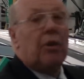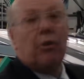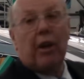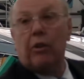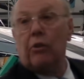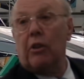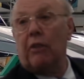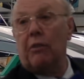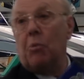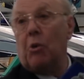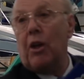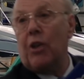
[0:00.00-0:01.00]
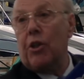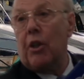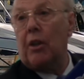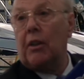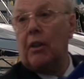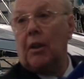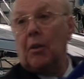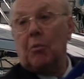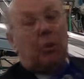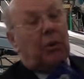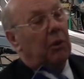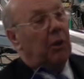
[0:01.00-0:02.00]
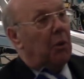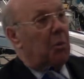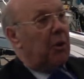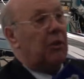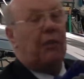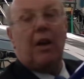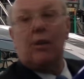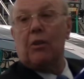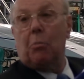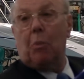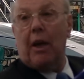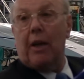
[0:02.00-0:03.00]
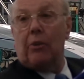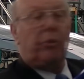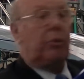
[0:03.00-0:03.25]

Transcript: no record of him crashing, but nobody's found his plane